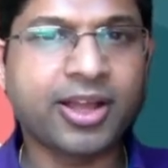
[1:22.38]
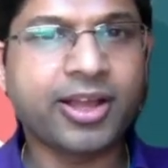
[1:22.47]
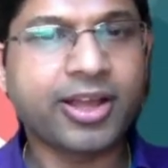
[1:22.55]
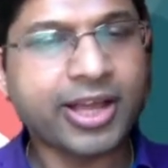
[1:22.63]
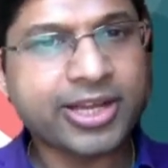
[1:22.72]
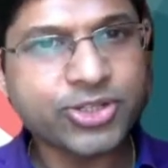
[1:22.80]

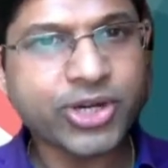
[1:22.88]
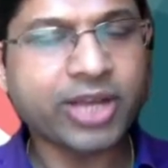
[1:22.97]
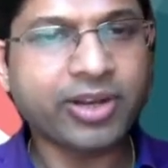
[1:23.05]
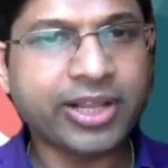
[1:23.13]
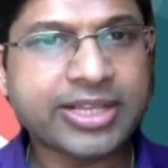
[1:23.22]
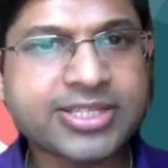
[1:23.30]
Unravel
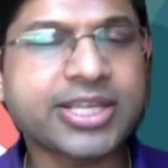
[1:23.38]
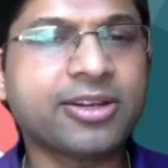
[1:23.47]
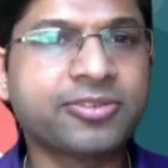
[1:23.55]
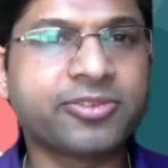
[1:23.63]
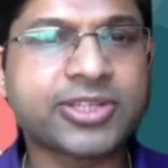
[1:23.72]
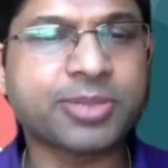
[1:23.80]
itself
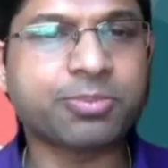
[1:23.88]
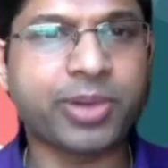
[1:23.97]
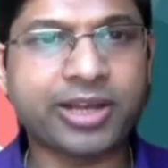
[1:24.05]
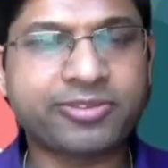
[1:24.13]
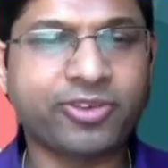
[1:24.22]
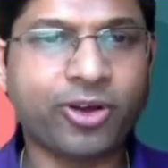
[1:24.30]
is a
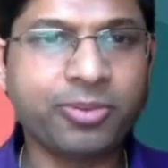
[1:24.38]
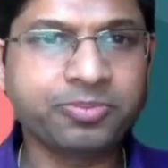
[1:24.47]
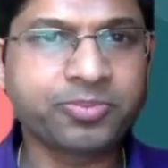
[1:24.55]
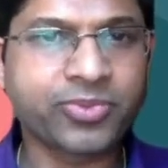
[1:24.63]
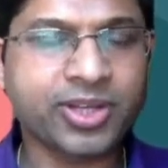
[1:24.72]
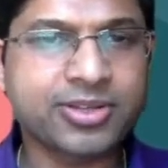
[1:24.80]
platform
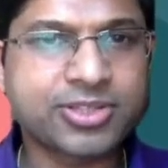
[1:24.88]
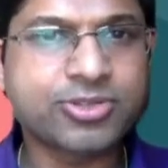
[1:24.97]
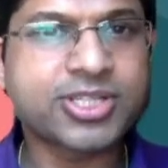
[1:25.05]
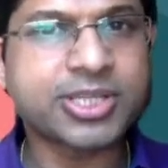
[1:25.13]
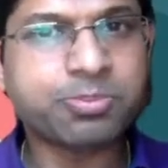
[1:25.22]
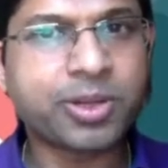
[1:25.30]
to
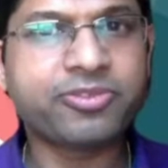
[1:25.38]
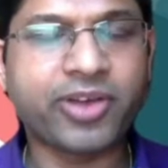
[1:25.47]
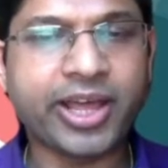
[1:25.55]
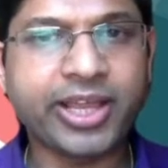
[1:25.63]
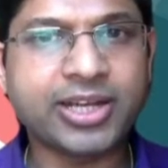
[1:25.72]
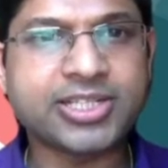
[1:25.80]
simplify
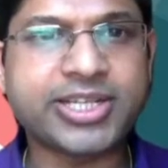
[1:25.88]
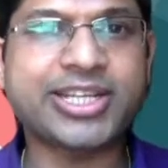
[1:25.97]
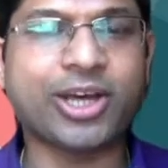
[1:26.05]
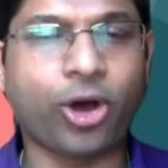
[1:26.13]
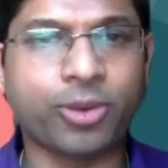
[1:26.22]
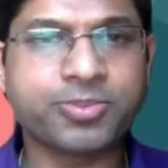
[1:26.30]
data
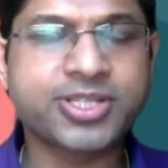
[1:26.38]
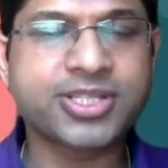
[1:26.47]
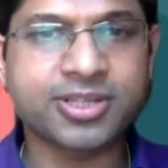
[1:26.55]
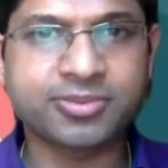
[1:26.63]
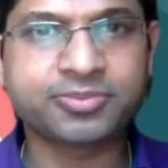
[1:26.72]
ops,